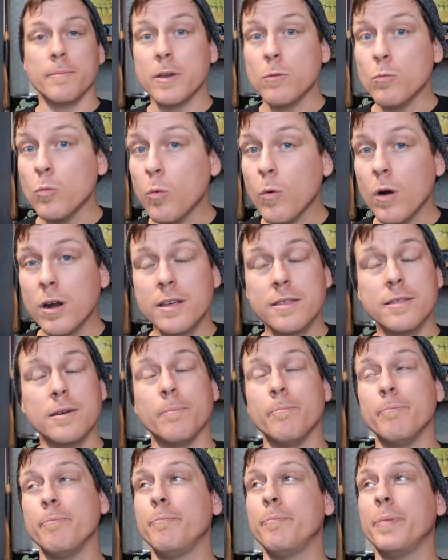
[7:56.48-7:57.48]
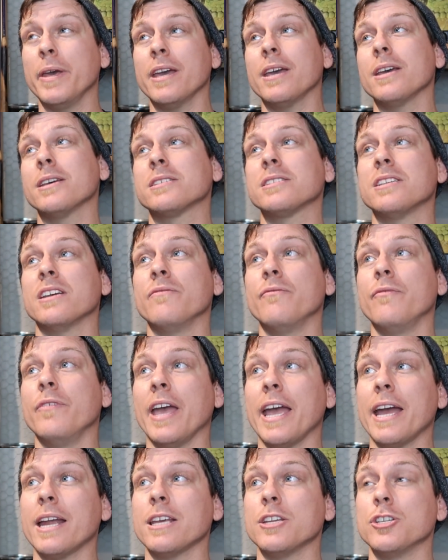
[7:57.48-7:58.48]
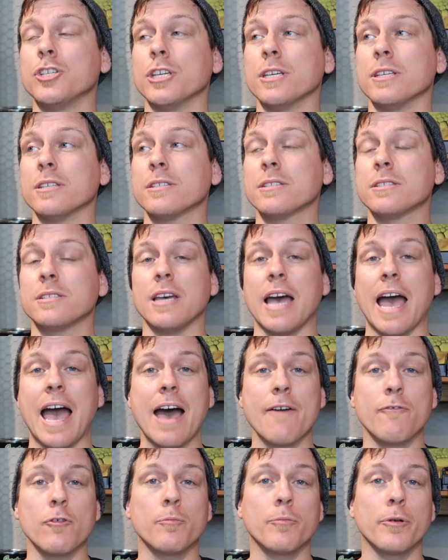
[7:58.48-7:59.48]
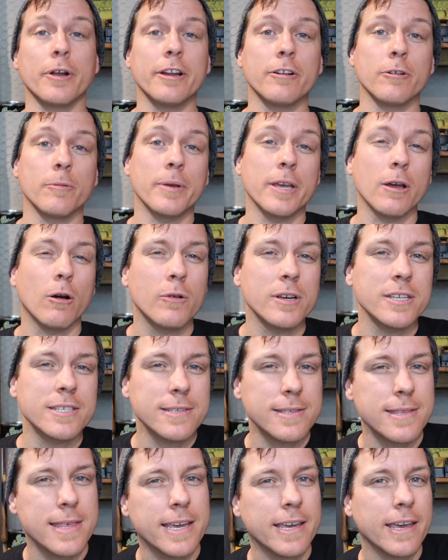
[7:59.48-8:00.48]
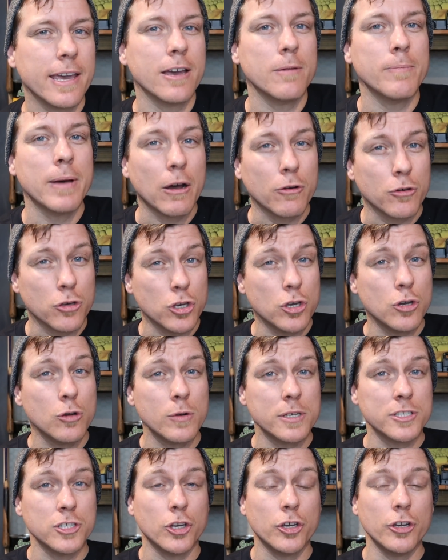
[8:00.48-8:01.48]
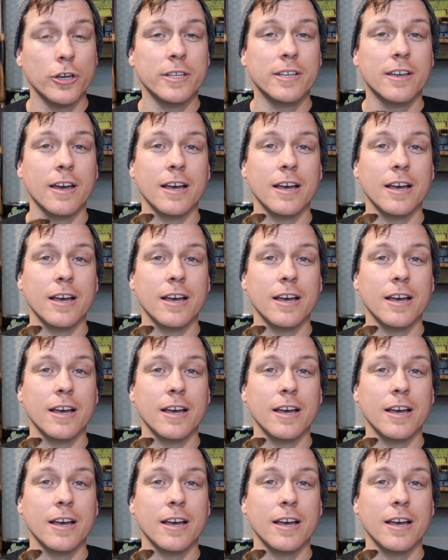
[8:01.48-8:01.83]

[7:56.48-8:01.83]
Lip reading: I mean, one of the biggest advantages to have a breeder be always thinking about you as a good